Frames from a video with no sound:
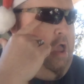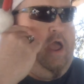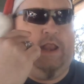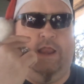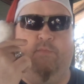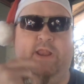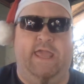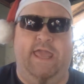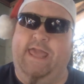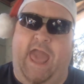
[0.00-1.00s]
And then when
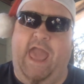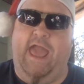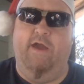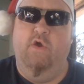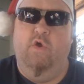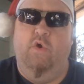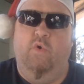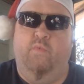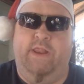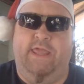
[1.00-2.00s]
he gave
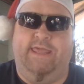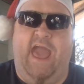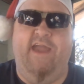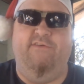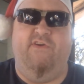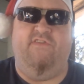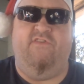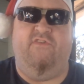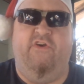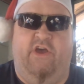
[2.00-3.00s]
his
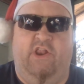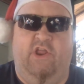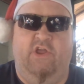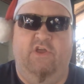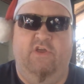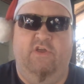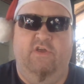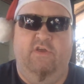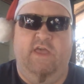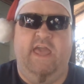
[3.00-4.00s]
son,
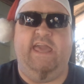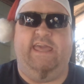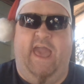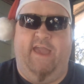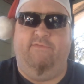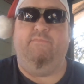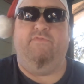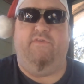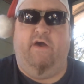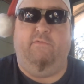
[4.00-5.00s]
he gave
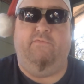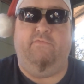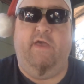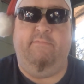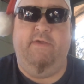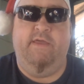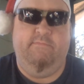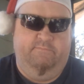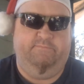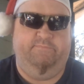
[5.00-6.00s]
himself. Amen.
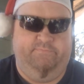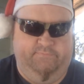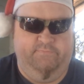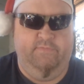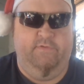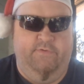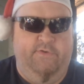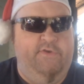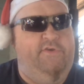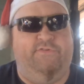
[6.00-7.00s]

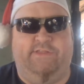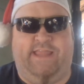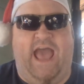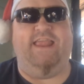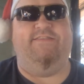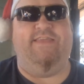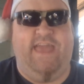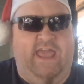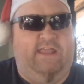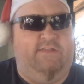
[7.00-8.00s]
So that is
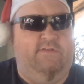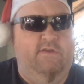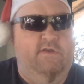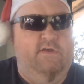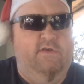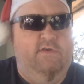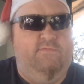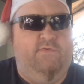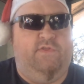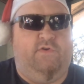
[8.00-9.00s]
it
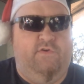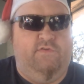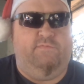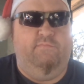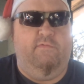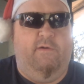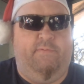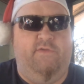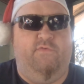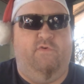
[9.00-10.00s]
for the A
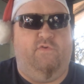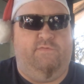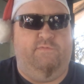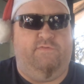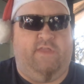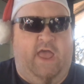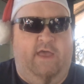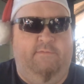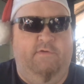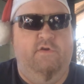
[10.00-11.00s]
Peaceful Christmas
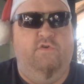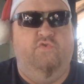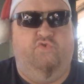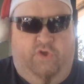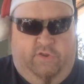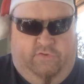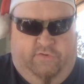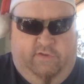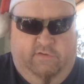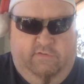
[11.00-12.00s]
Time
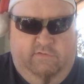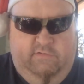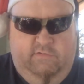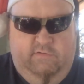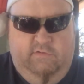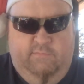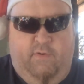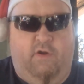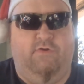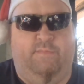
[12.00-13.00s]
Trilogy,
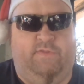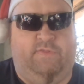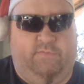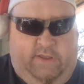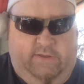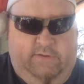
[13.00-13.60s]
part number 3.